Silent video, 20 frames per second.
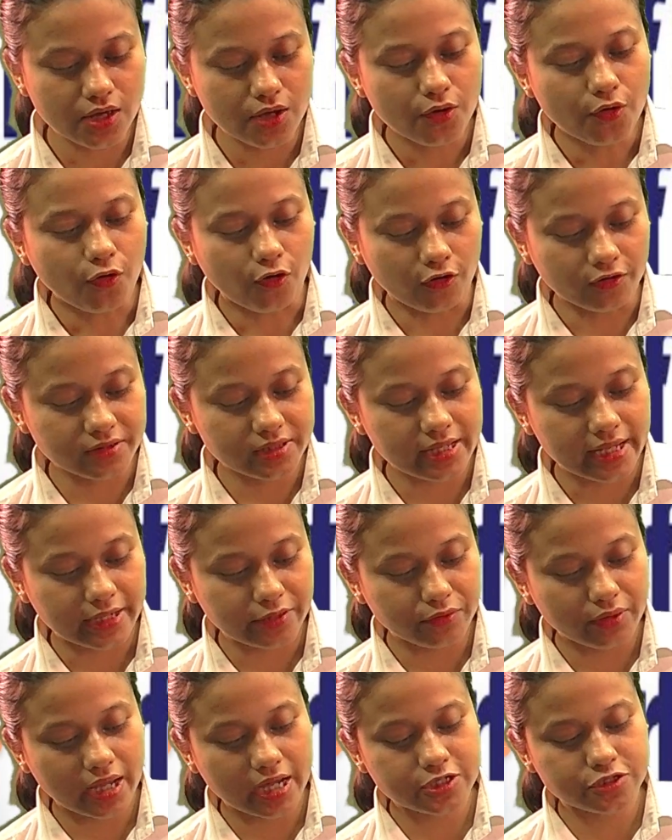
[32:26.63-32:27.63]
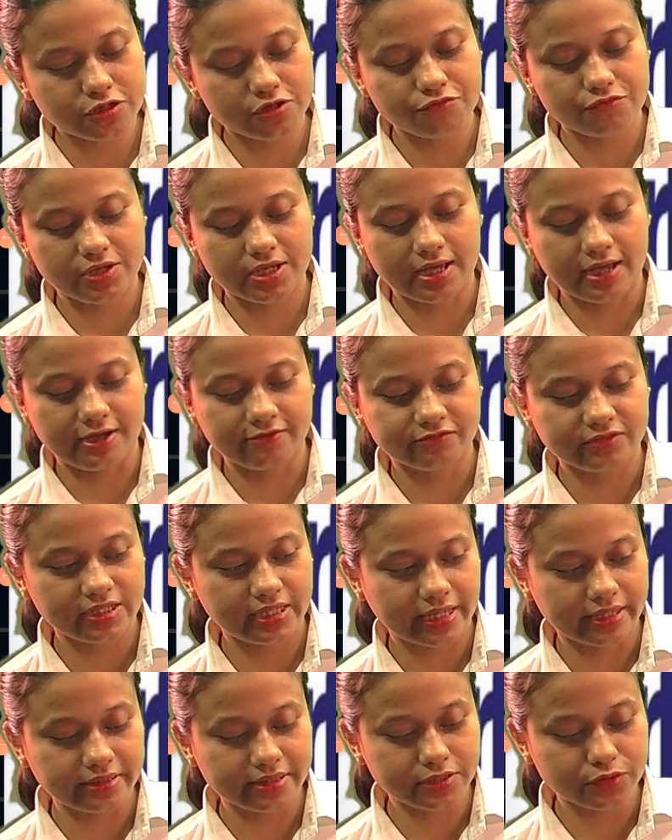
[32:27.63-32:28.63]
On the education, we have the
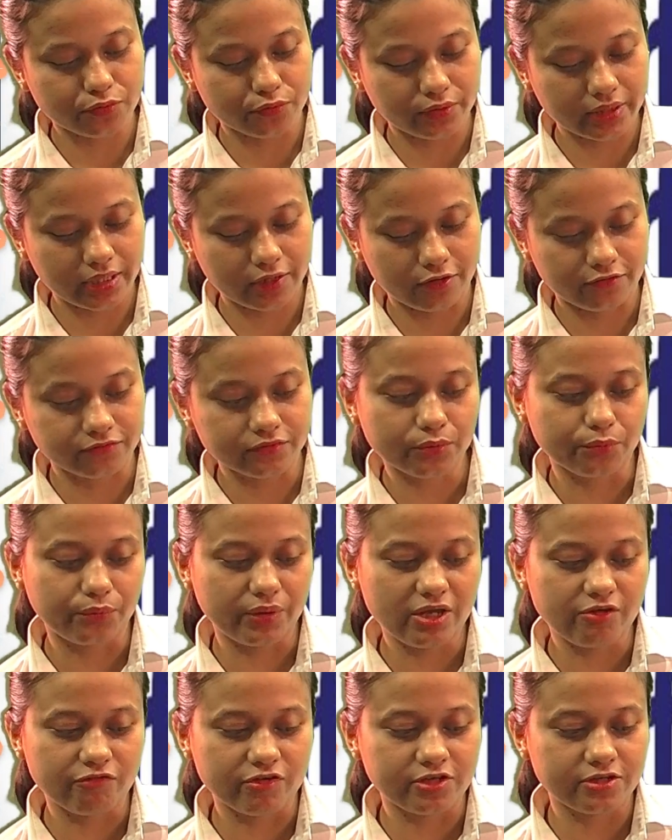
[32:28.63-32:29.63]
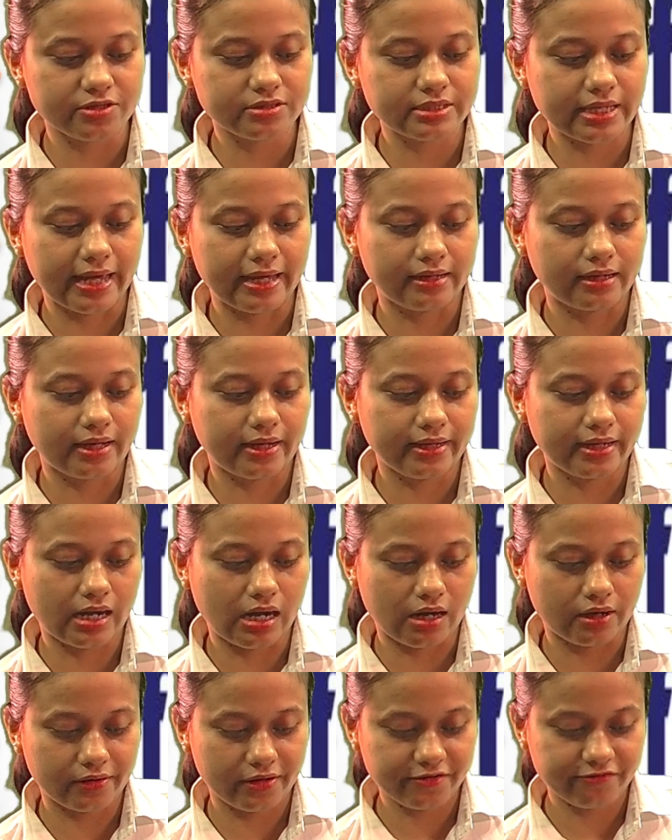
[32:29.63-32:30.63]
editorial of the week, which is
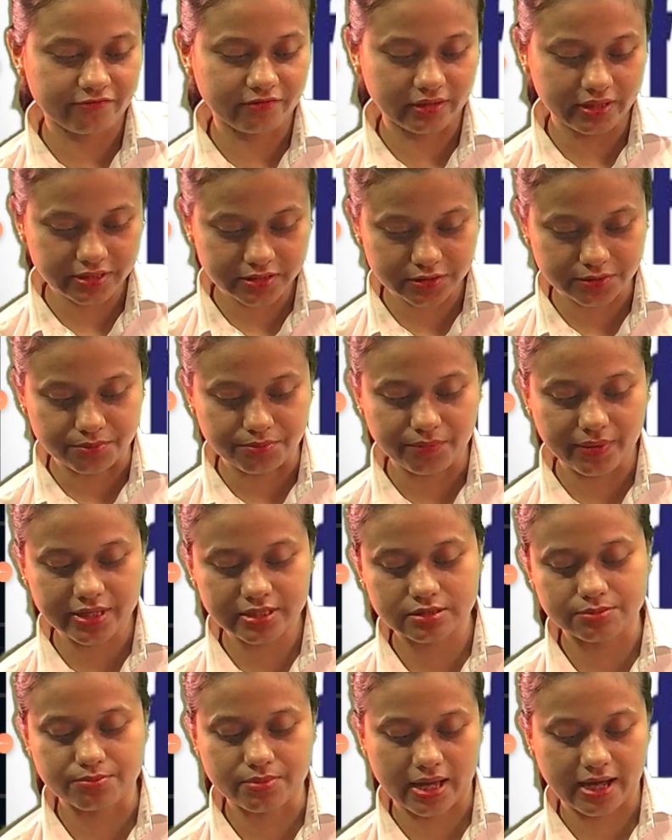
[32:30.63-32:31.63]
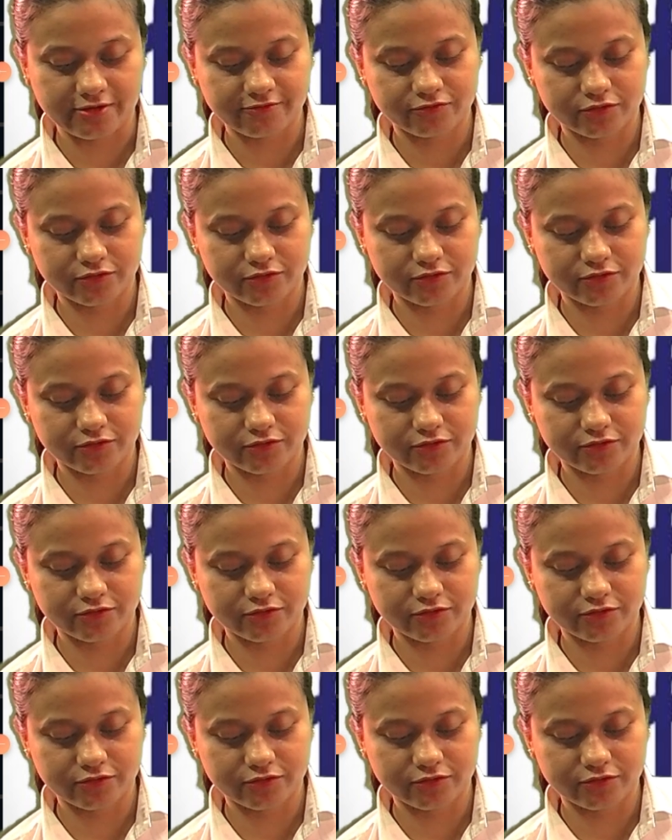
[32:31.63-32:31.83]
NIRF list mixed bag for